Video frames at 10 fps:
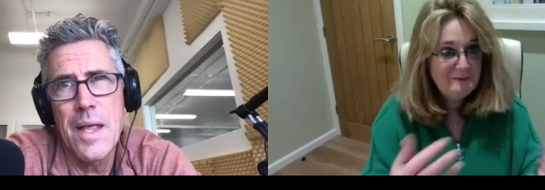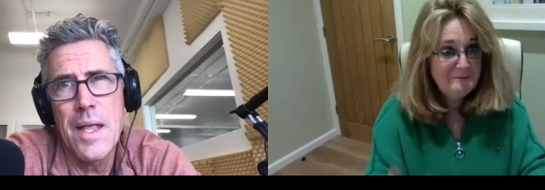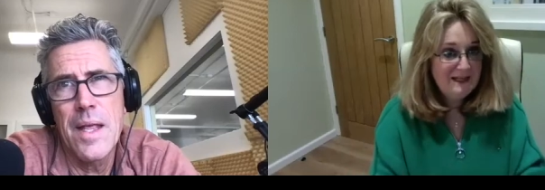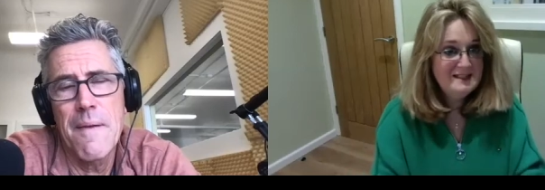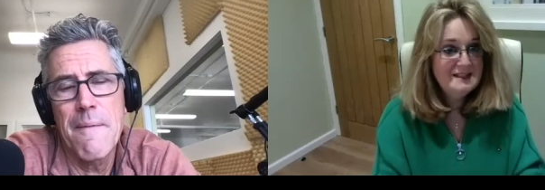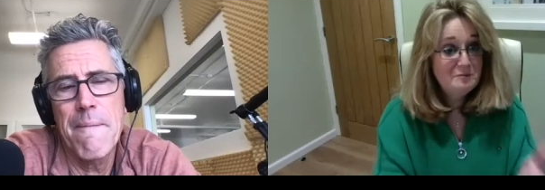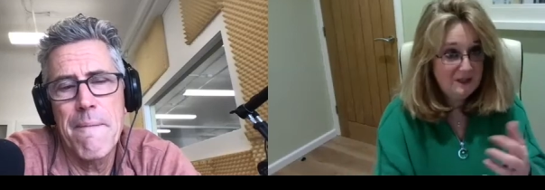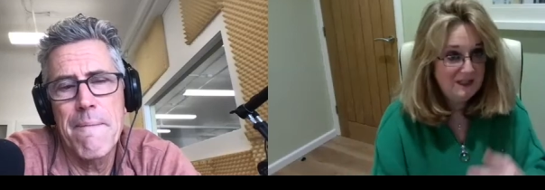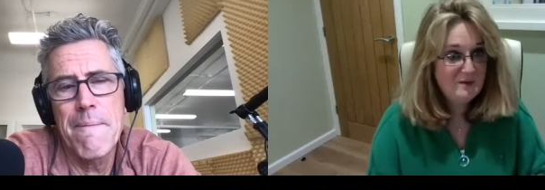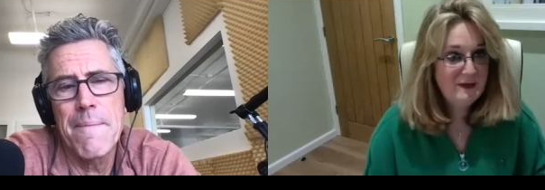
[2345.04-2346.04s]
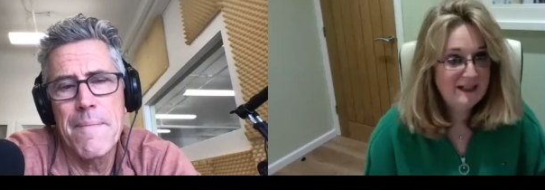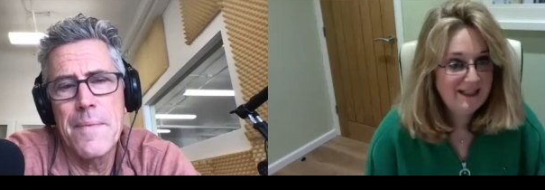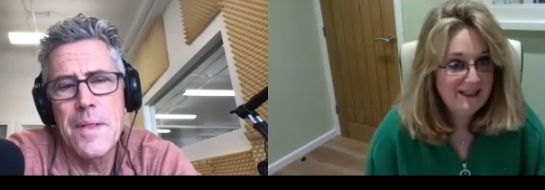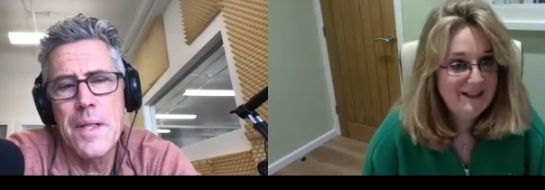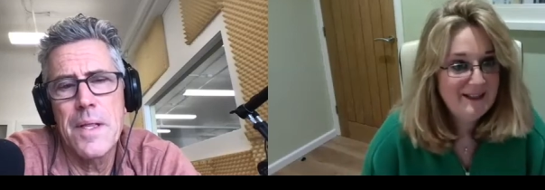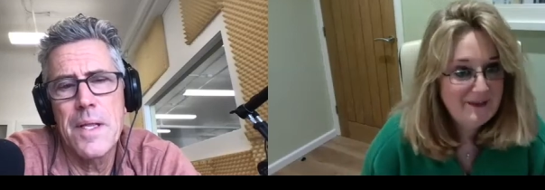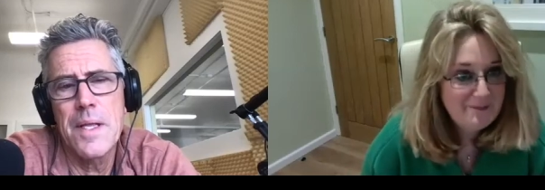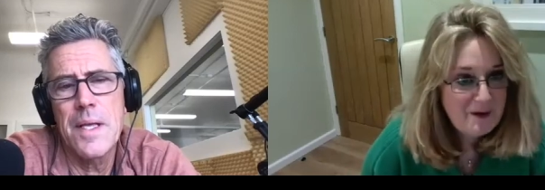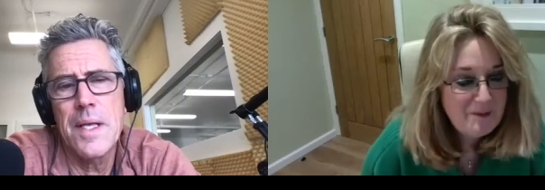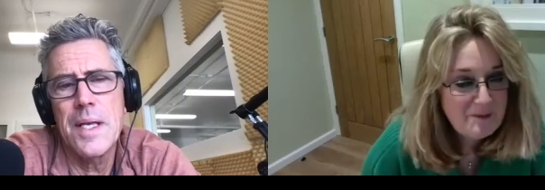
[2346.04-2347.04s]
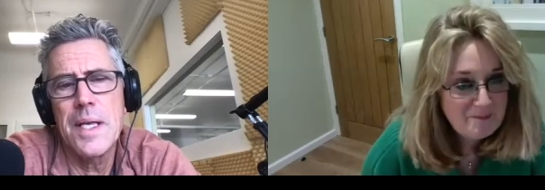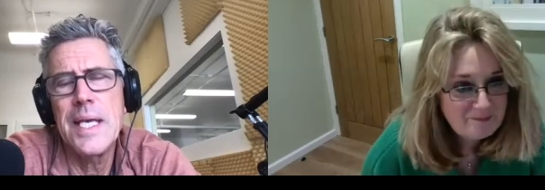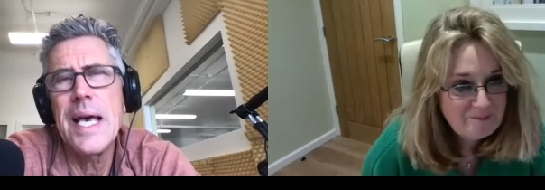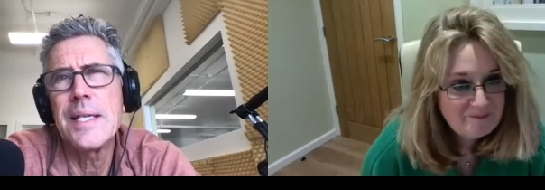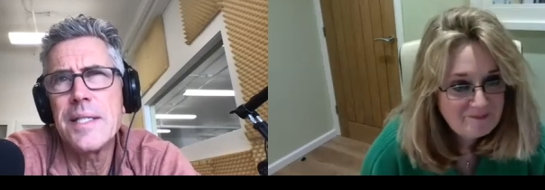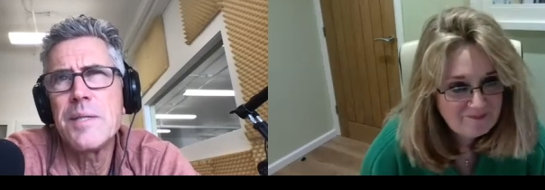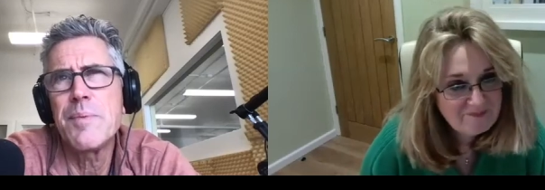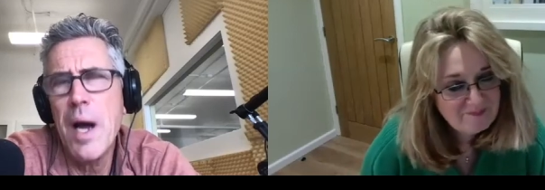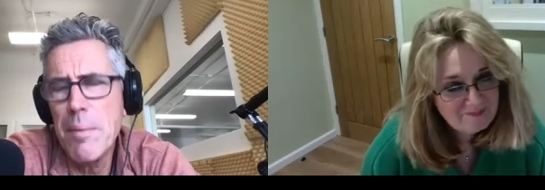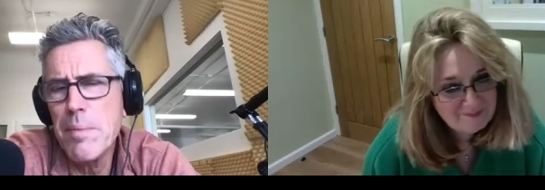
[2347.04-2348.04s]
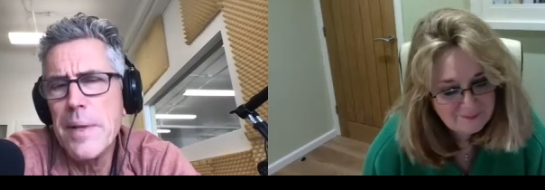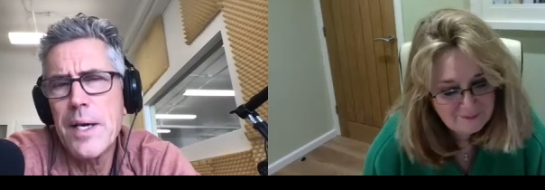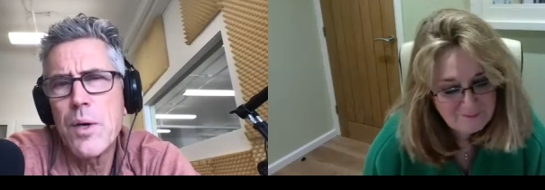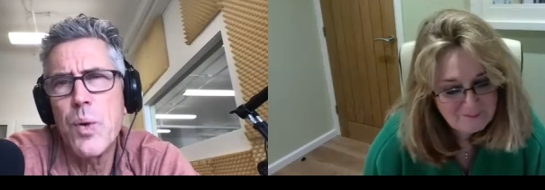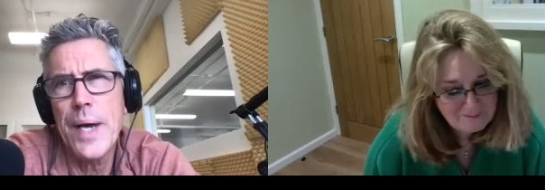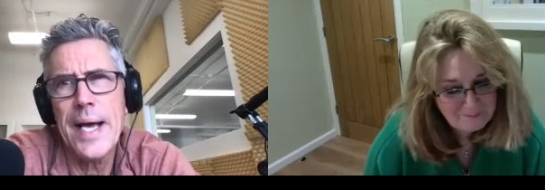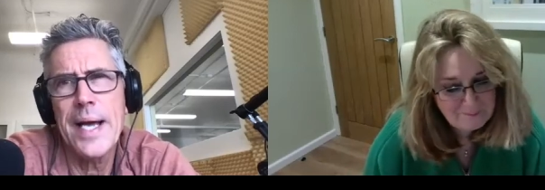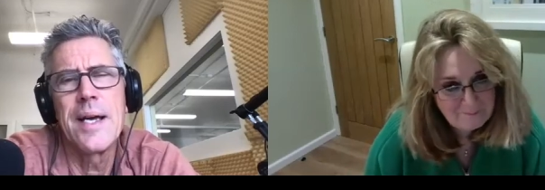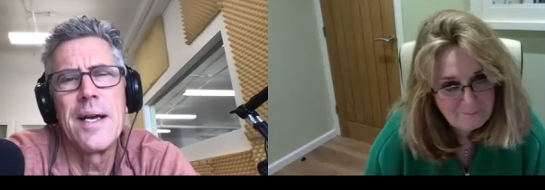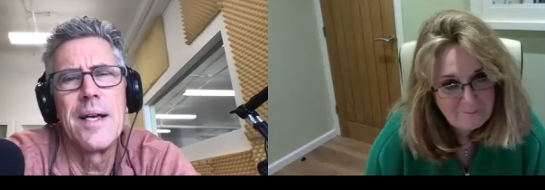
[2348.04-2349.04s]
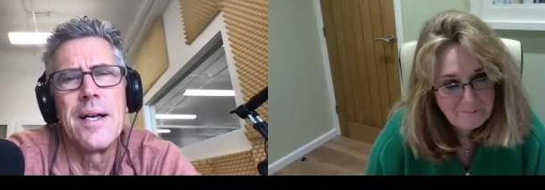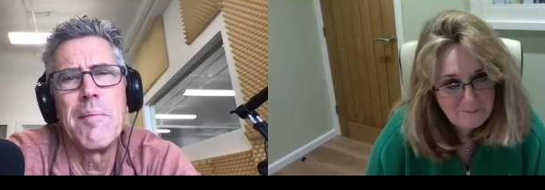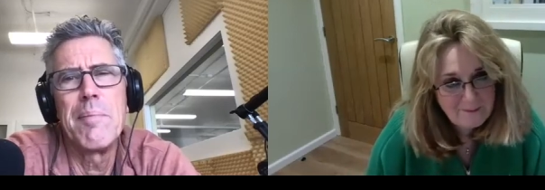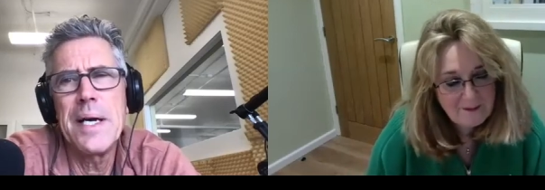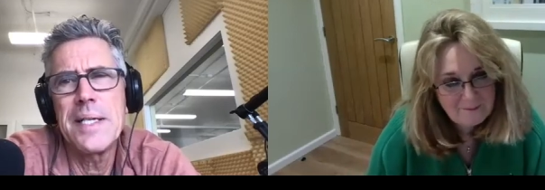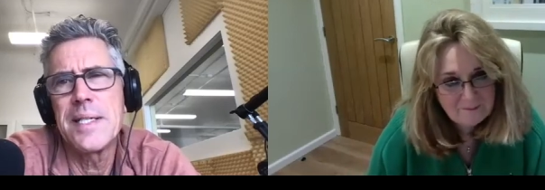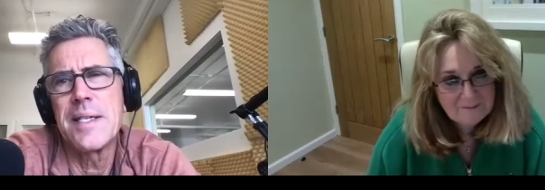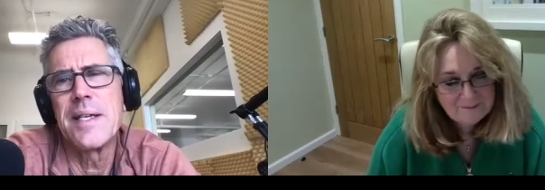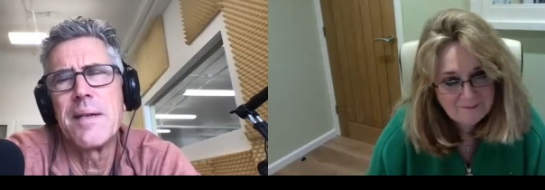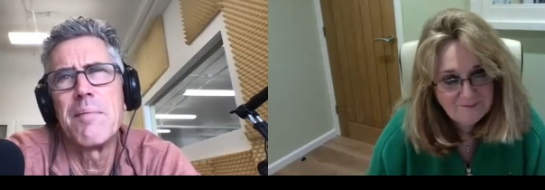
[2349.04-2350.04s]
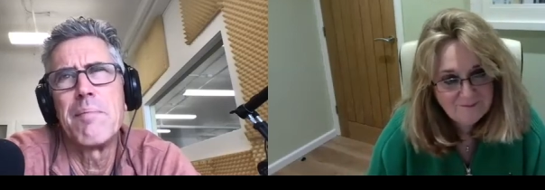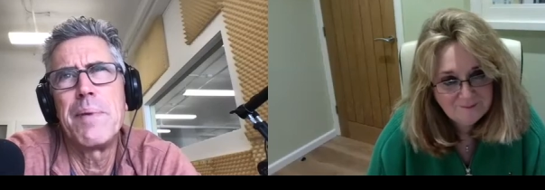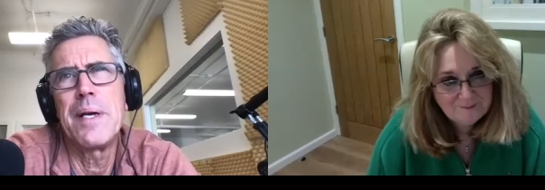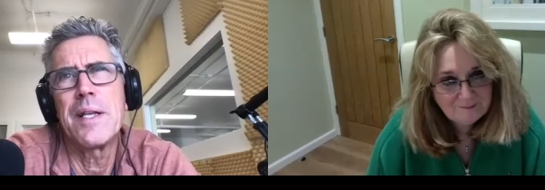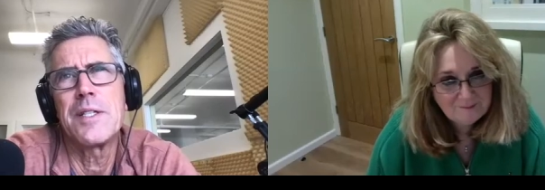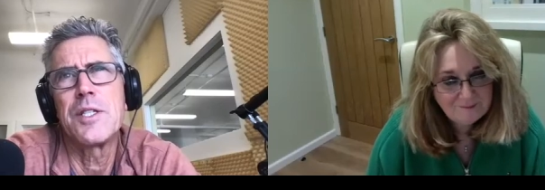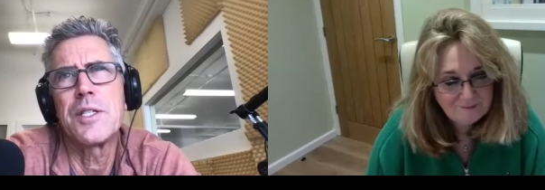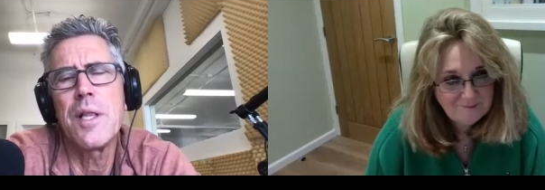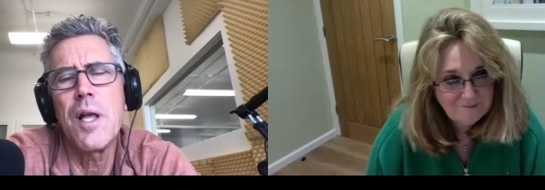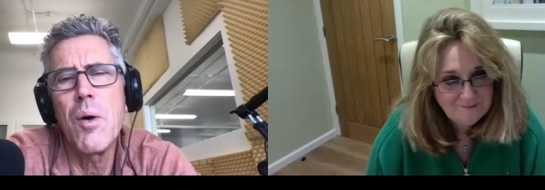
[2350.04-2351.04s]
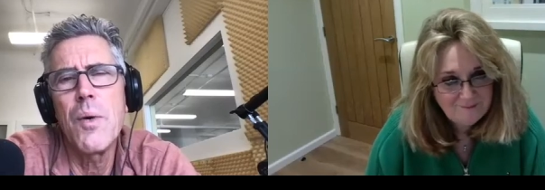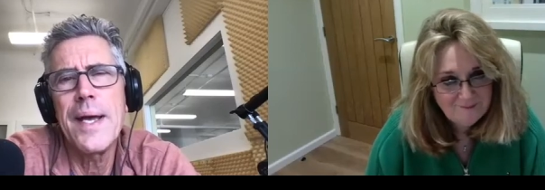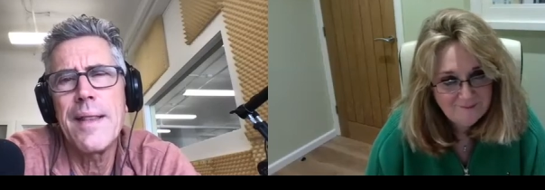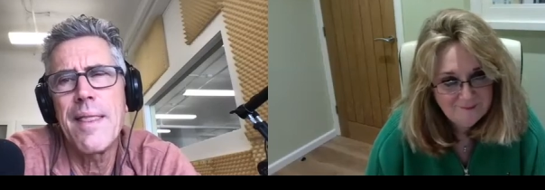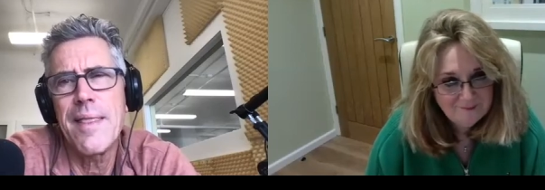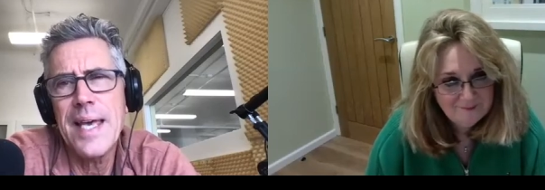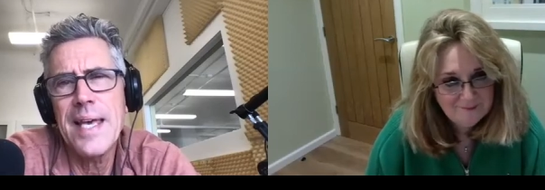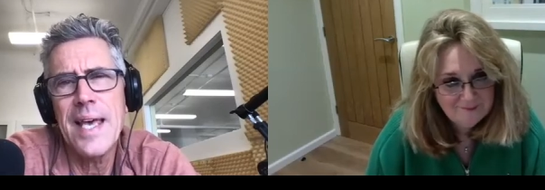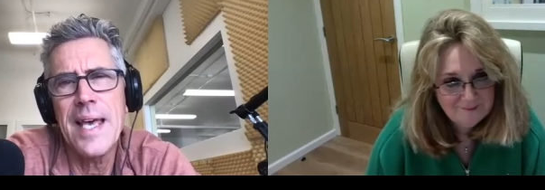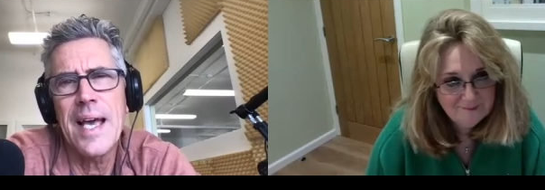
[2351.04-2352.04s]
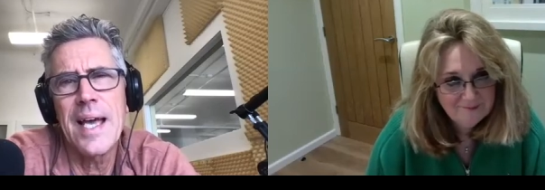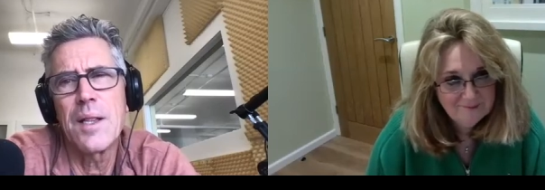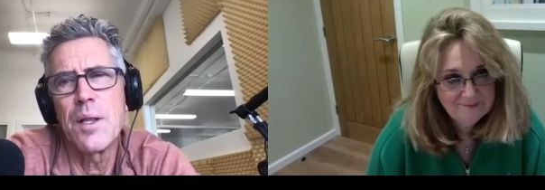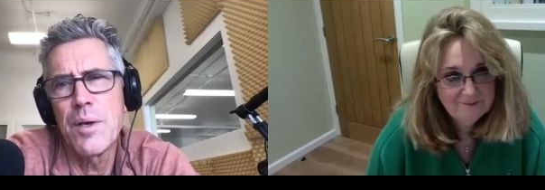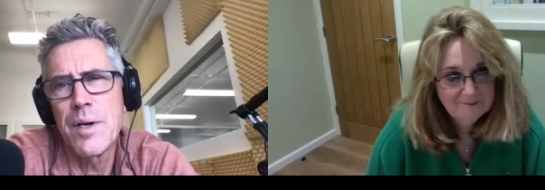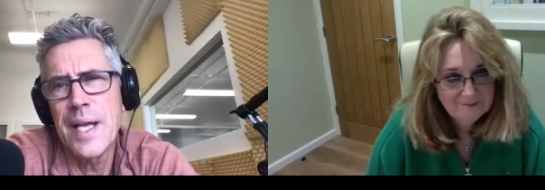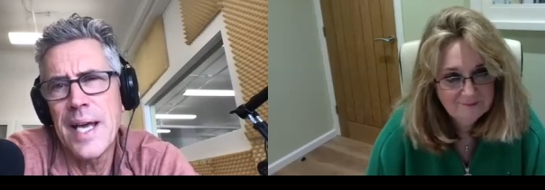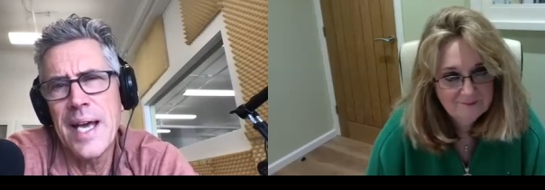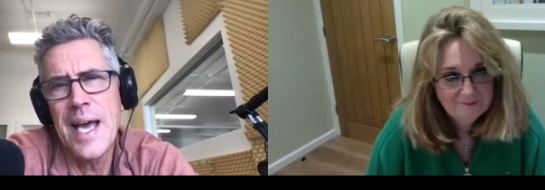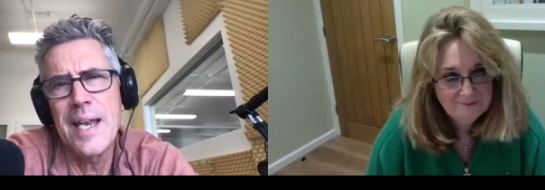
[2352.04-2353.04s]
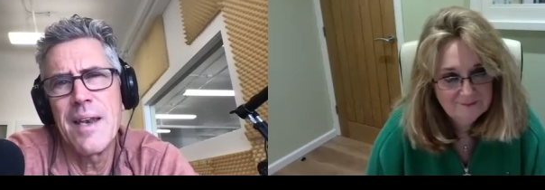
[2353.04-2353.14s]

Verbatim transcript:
Speaker 1: painting pretty quickly at the moment. Yes,
Speaker 2: it's probably quick, but but slow in thinking and learning and